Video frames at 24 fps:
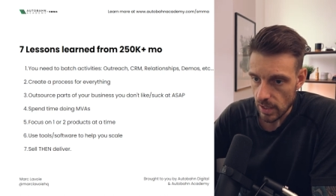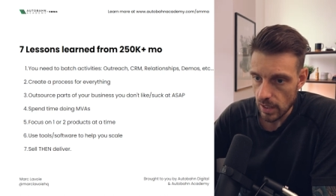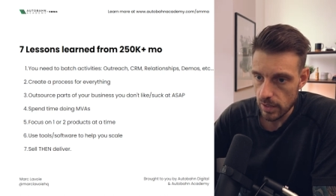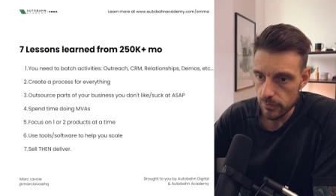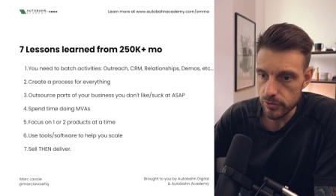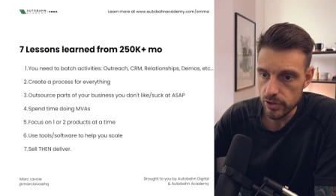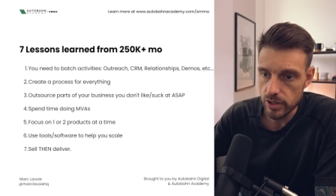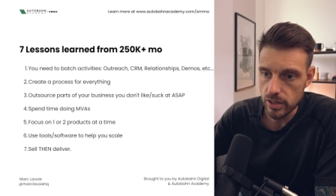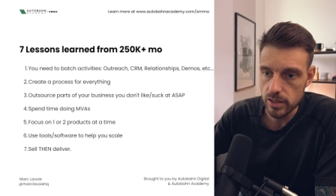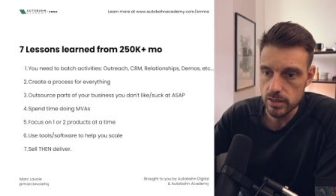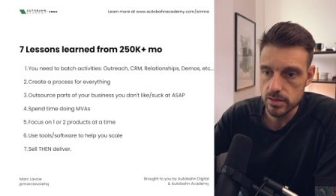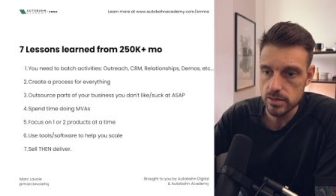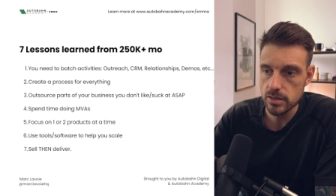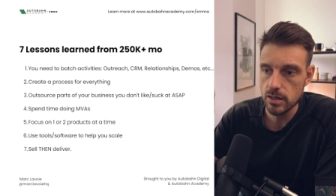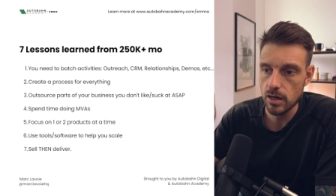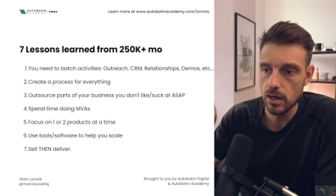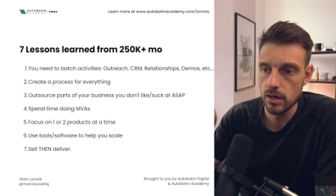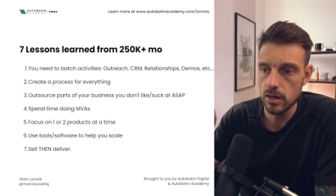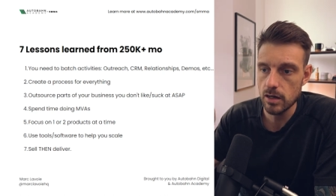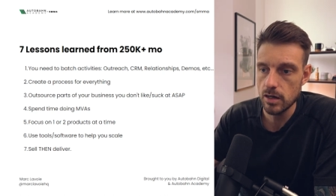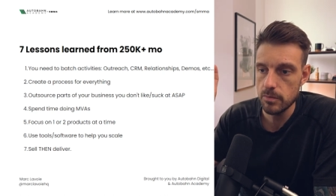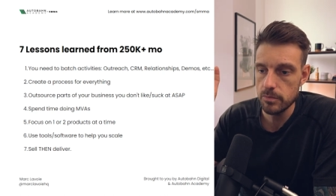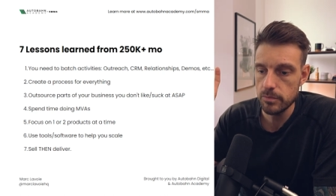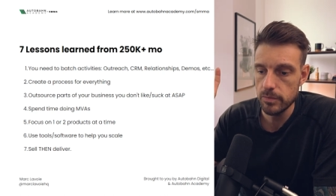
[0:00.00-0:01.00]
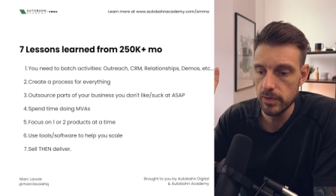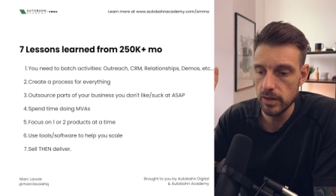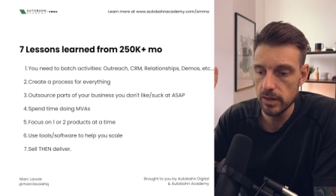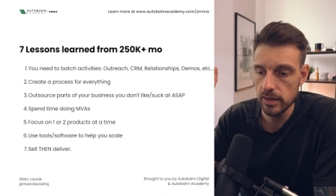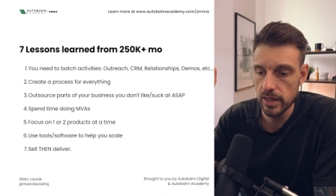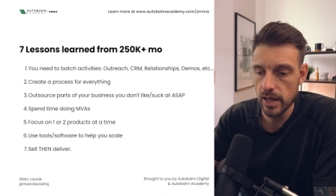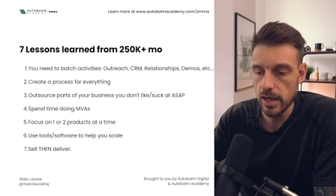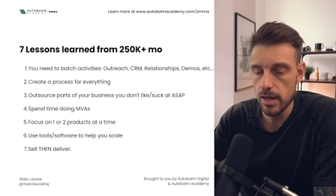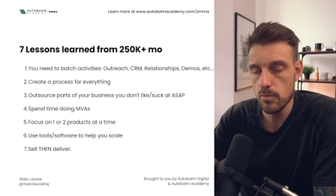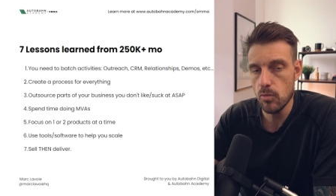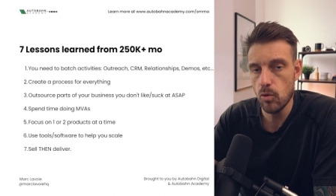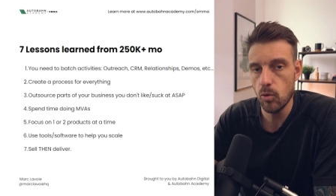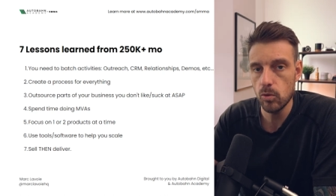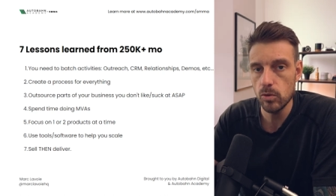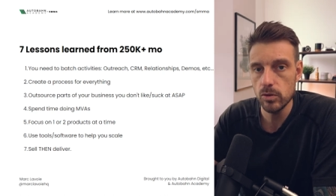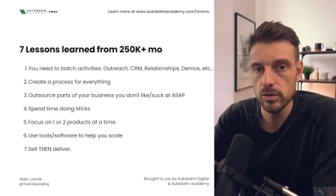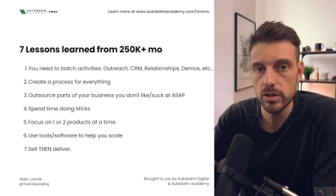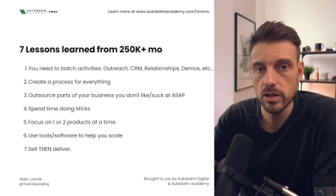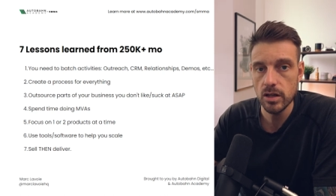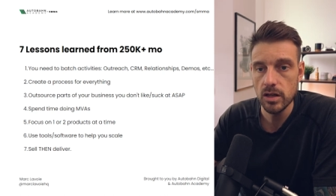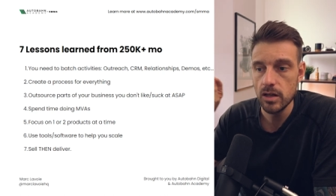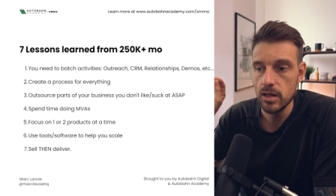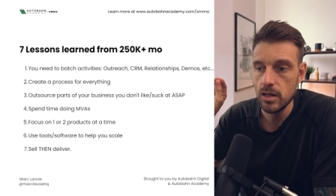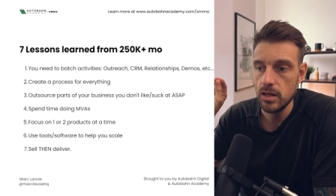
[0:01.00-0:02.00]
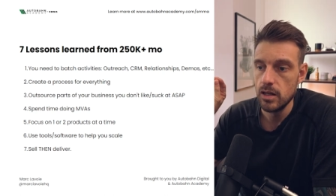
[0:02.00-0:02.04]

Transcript: Everything is caught up, labeled.